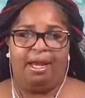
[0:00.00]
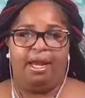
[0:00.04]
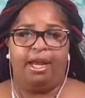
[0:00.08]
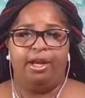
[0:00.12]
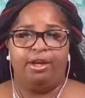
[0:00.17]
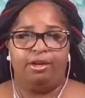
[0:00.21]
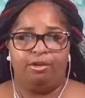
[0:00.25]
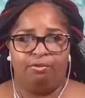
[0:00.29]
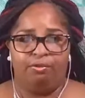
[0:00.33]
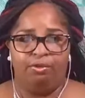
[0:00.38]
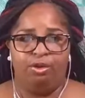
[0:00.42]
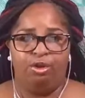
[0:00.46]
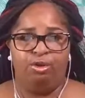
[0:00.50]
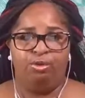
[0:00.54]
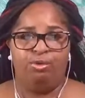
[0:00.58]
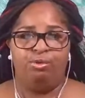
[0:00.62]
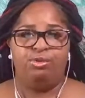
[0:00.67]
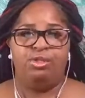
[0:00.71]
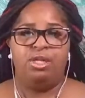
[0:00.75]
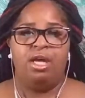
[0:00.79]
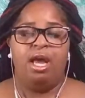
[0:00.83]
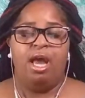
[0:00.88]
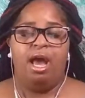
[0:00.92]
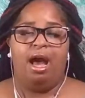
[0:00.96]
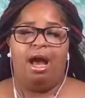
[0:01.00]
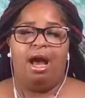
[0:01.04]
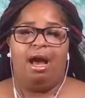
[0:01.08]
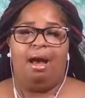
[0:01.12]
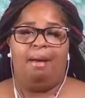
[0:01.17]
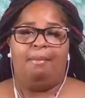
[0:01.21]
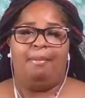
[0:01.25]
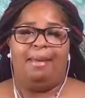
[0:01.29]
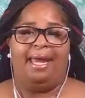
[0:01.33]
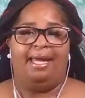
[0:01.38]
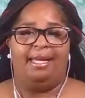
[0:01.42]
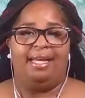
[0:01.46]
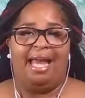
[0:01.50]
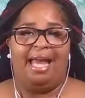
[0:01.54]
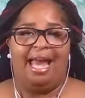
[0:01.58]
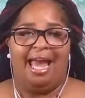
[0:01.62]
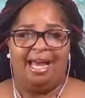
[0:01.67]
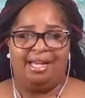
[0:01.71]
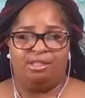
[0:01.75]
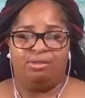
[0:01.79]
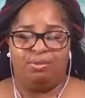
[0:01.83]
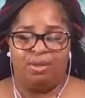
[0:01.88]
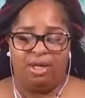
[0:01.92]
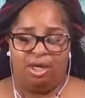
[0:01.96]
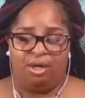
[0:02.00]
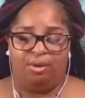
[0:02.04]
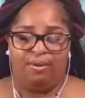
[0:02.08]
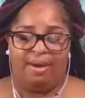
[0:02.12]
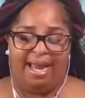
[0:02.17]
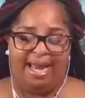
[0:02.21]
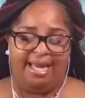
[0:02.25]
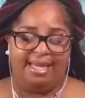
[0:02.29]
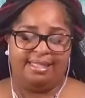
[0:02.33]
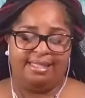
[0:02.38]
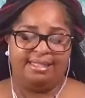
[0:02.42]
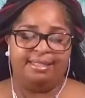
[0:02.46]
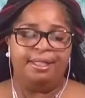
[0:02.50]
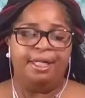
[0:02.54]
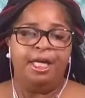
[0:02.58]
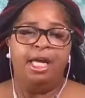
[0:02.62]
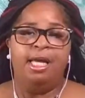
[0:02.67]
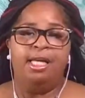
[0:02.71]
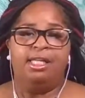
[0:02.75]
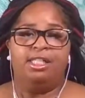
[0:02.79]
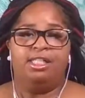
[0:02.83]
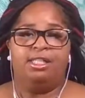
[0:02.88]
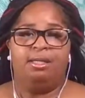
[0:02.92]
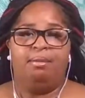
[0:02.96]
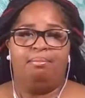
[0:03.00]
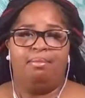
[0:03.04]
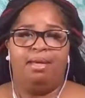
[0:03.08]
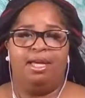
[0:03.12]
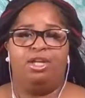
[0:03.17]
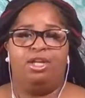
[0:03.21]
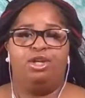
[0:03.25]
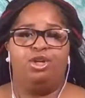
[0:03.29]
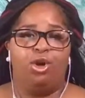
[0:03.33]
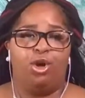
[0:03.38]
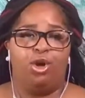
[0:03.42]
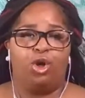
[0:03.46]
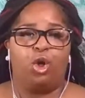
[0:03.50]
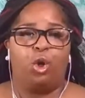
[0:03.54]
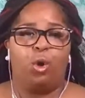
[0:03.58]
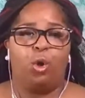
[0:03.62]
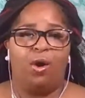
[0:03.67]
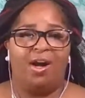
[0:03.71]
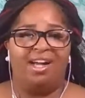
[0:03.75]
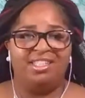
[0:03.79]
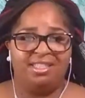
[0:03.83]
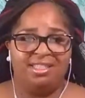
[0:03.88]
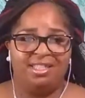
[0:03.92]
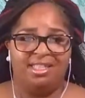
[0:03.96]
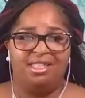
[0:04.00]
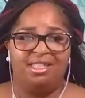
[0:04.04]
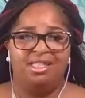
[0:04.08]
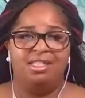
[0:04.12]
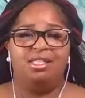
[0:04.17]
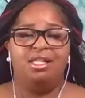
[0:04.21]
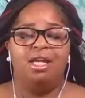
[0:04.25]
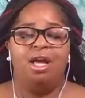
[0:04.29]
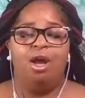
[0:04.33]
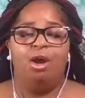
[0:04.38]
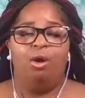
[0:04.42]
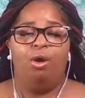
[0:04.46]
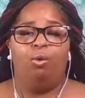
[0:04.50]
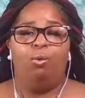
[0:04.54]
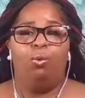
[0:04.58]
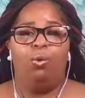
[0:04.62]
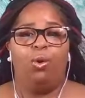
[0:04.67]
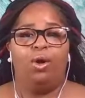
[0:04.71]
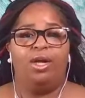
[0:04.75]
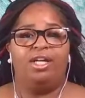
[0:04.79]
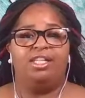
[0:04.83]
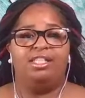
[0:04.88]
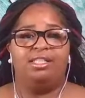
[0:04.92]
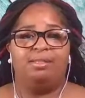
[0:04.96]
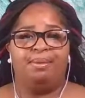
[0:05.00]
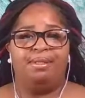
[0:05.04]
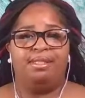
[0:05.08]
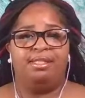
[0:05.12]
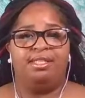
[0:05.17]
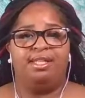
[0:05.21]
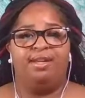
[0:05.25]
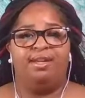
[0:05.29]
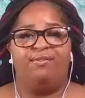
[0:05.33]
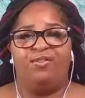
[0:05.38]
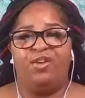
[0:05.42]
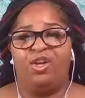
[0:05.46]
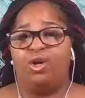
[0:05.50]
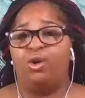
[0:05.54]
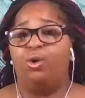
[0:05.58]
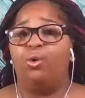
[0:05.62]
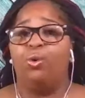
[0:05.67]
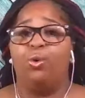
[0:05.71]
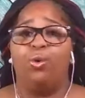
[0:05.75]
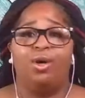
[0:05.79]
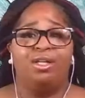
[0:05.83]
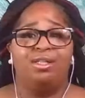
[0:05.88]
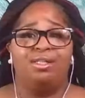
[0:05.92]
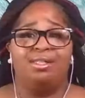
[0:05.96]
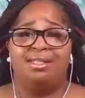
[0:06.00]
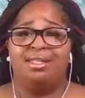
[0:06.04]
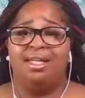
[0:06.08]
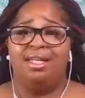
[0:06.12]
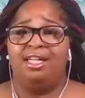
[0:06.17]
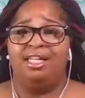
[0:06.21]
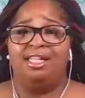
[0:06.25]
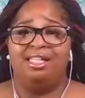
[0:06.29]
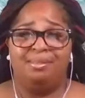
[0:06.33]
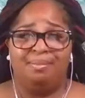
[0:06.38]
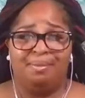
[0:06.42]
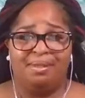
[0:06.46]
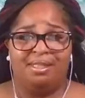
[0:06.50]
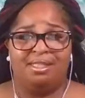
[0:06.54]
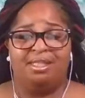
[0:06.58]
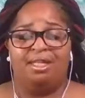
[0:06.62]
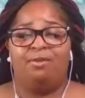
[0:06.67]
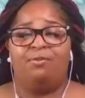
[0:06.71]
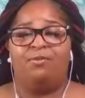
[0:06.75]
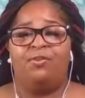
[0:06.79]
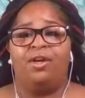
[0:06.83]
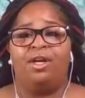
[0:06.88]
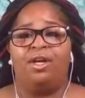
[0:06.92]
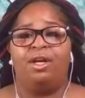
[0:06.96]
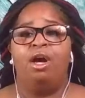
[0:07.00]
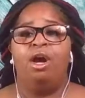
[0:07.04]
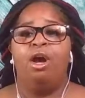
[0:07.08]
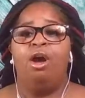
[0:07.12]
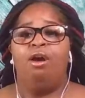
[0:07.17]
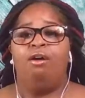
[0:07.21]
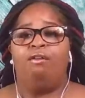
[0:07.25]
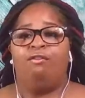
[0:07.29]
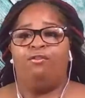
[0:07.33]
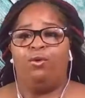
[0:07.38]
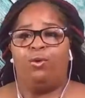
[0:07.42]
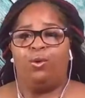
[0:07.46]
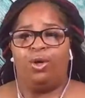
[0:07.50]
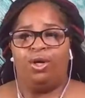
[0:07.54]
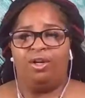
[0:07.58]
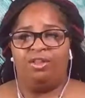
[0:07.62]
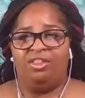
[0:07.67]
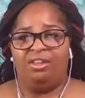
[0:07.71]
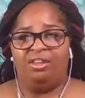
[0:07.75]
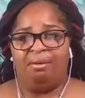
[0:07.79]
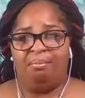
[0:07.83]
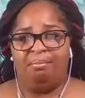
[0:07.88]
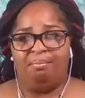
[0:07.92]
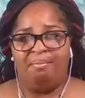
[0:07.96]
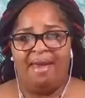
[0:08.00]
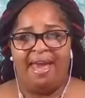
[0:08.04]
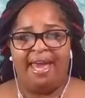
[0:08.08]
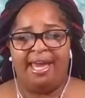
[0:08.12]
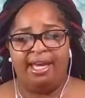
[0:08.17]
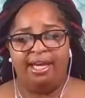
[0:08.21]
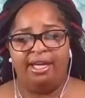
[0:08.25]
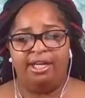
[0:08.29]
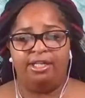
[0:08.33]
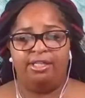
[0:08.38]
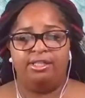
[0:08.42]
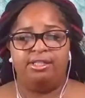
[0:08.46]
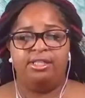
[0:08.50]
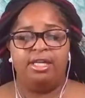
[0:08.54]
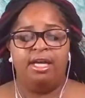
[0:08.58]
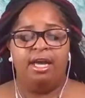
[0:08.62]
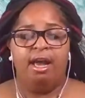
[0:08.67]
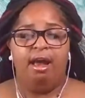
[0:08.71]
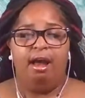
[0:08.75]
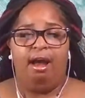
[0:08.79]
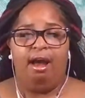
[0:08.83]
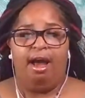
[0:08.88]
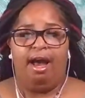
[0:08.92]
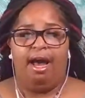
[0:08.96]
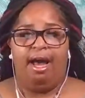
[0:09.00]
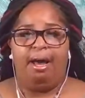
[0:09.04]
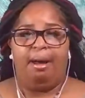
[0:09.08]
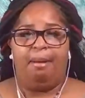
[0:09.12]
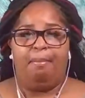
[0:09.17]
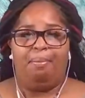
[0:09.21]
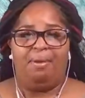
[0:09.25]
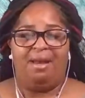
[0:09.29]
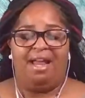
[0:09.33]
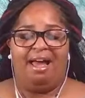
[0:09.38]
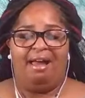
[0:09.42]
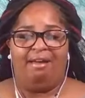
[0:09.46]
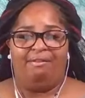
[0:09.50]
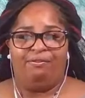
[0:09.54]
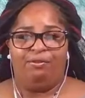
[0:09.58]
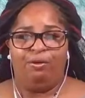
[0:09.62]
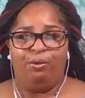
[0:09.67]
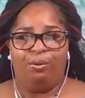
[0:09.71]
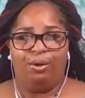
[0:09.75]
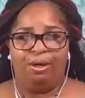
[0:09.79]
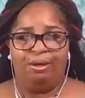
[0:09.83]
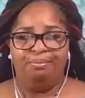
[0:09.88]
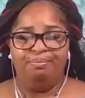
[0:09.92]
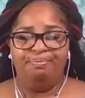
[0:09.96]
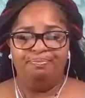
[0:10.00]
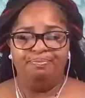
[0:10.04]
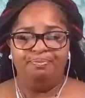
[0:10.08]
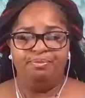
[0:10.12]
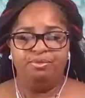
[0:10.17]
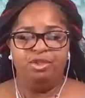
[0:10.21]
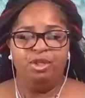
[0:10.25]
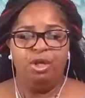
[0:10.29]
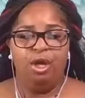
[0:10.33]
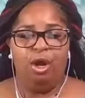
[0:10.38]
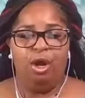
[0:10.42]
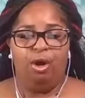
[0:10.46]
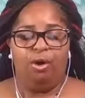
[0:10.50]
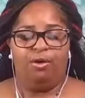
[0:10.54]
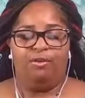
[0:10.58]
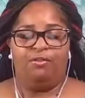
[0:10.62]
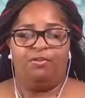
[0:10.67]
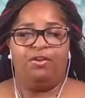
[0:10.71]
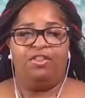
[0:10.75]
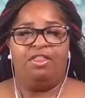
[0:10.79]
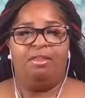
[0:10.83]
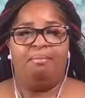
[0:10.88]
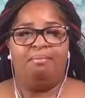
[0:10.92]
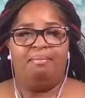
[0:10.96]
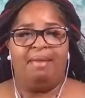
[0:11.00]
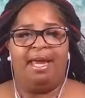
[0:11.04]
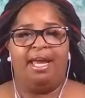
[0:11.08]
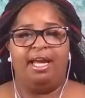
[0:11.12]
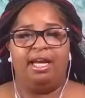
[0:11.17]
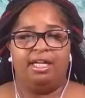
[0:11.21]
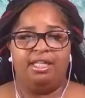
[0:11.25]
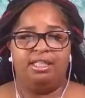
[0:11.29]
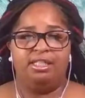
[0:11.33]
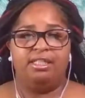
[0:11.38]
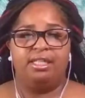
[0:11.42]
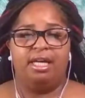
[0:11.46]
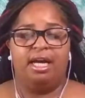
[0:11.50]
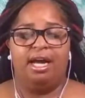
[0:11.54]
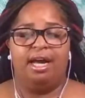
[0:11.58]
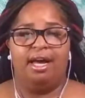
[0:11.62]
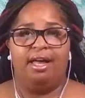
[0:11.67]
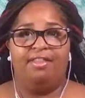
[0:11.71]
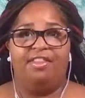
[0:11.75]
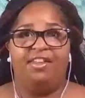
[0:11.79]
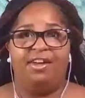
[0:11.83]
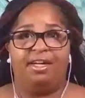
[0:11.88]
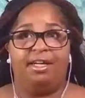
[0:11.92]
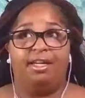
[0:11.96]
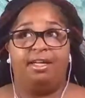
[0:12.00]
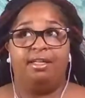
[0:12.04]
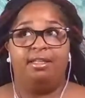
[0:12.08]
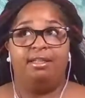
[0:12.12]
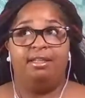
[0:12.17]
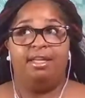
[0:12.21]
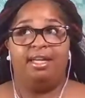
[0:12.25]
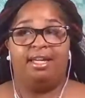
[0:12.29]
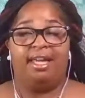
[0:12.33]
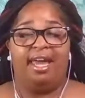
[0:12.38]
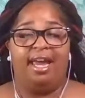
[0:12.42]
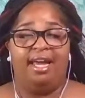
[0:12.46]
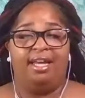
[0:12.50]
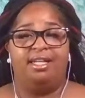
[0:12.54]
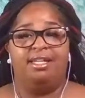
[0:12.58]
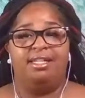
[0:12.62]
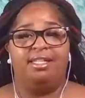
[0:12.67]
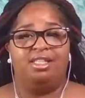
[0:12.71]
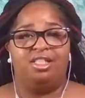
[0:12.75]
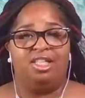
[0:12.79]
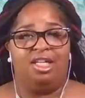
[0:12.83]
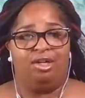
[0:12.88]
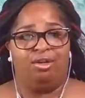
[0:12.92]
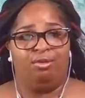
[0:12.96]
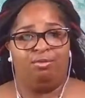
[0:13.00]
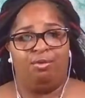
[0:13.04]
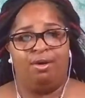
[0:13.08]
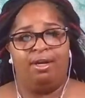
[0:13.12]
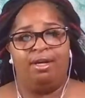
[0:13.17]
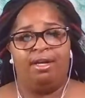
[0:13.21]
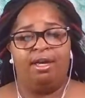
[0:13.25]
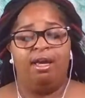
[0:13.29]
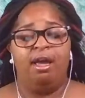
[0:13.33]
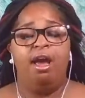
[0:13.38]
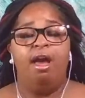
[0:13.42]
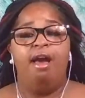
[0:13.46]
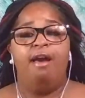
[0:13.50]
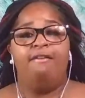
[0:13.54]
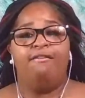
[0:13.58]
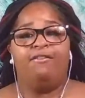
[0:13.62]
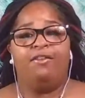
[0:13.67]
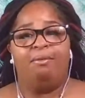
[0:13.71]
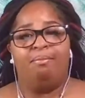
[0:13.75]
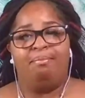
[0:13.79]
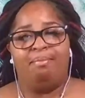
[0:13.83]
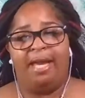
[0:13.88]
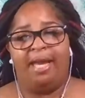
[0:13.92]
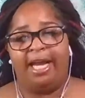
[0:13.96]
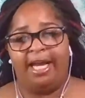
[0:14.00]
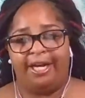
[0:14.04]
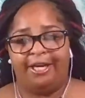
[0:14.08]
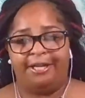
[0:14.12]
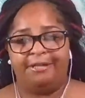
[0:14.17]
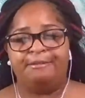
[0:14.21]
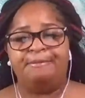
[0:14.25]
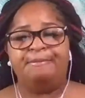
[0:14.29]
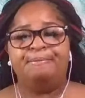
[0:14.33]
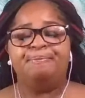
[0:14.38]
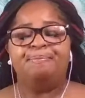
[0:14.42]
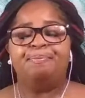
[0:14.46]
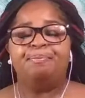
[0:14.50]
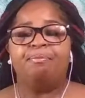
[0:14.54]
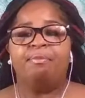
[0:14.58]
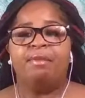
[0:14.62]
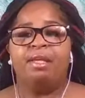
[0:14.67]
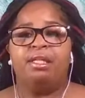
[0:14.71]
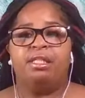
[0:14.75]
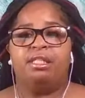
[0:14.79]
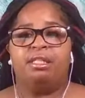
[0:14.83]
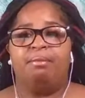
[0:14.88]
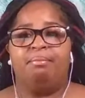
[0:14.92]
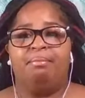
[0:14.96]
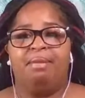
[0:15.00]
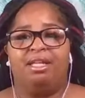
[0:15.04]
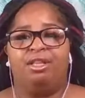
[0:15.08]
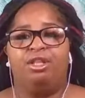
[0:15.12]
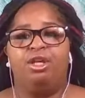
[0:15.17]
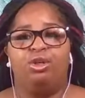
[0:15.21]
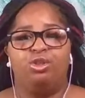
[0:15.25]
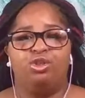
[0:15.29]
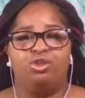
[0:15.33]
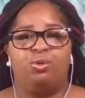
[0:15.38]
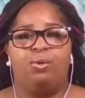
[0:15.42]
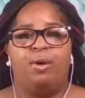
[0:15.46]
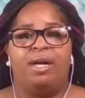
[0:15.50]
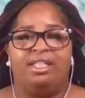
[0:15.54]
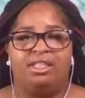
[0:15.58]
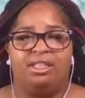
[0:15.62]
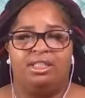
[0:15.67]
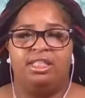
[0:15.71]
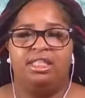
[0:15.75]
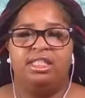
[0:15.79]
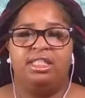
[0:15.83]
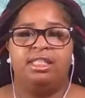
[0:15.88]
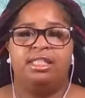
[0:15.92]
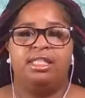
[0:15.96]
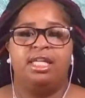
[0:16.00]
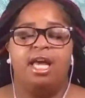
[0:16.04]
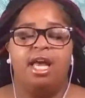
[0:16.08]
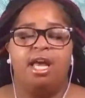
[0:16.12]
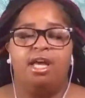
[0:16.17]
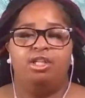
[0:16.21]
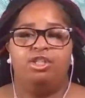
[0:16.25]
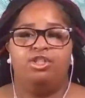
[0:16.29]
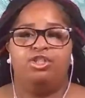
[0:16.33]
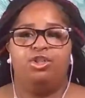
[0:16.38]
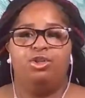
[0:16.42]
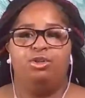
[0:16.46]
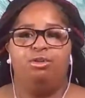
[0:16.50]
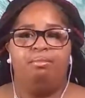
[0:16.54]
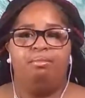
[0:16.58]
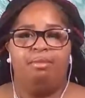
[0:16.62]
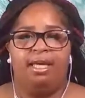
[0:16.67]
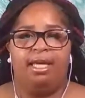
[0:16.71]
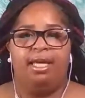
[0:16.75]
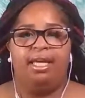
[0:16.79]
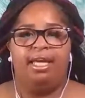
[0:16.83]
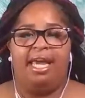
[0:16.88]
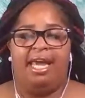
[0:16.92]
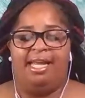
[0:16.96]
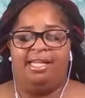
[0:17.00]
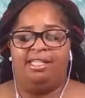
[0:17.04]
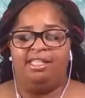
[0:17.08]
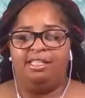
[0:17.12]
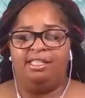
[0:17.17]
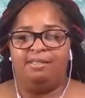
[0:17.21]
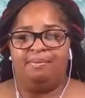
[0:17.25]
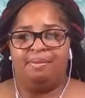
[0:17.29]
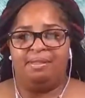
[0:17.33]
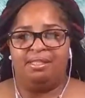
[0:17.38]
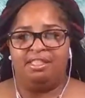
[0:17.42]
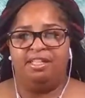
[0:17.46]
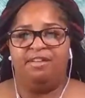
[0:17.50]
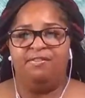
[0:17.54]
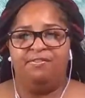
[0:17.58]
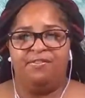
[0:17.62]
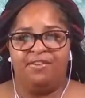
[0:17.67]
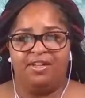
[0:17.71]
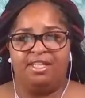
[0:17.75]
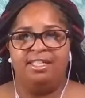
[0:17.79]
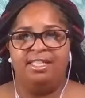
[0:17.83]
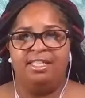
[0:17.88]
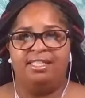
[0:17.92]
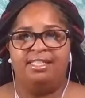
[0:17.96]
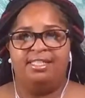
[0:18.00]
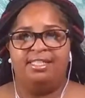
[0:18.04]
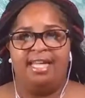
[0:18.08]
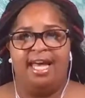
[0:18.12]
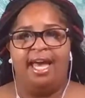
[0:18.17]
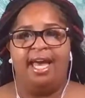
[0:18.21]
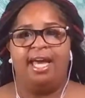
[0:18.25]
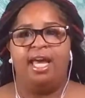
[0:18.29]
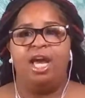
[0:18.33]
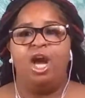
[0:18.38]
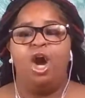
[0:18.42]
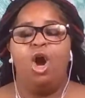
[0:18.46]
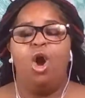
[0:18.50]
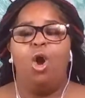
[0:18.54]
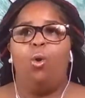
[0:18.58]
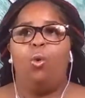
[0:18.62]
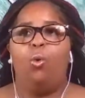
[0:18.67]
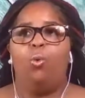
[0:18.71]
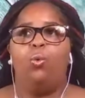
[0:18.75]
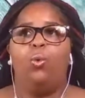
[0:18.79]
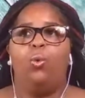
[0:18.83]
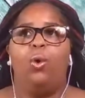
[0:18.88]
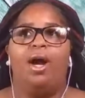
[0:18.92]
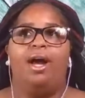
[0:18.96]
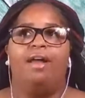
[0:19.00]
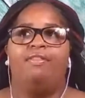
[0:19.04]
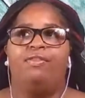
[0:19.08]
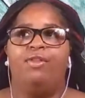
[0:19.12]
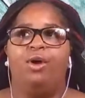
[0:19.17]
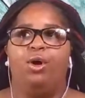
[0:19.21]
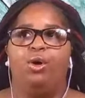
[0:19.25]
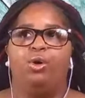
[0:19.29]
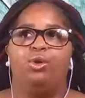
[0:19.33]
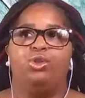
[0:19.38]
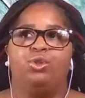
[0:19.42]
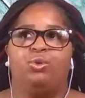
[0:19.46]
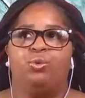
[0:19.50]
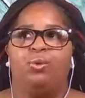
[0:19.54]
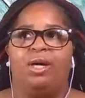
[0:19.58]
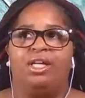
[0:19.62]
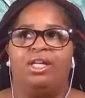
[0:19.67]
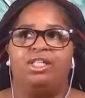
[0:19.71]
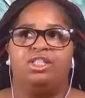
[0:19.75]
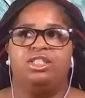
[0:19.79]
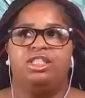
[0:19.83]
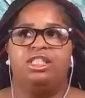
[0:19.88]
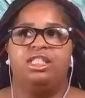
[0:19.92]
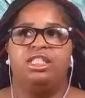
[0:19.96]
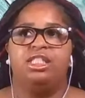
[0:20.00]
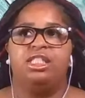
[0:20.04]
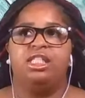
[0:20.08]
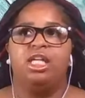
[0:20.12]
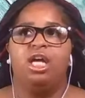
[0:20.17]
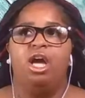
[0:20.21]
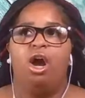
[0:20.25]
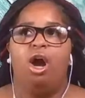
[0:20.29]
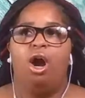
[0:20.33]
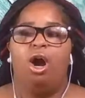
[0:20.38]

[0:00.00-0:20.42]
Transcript: interviews, and as well as submit your questions, ward specific or city specific, for the mayor's platform, or for the mayor's the candidates that are running for mayor. Submit those questions to me and specifically say what those questions.